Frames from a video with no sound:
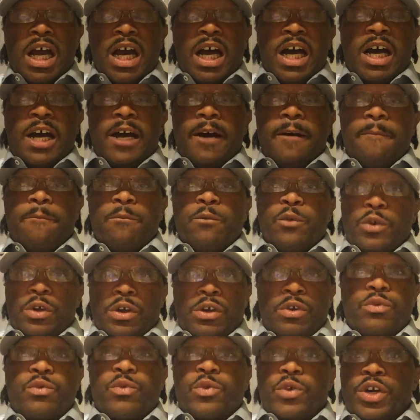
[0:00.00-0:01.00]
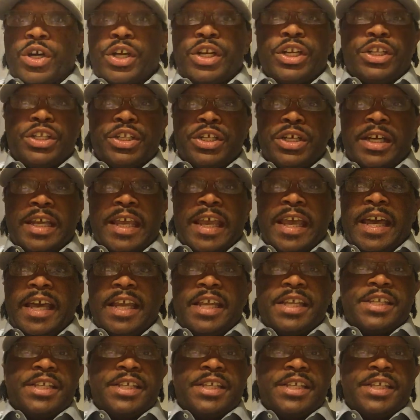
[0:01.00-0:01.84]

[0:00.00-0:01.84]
we're going to look at,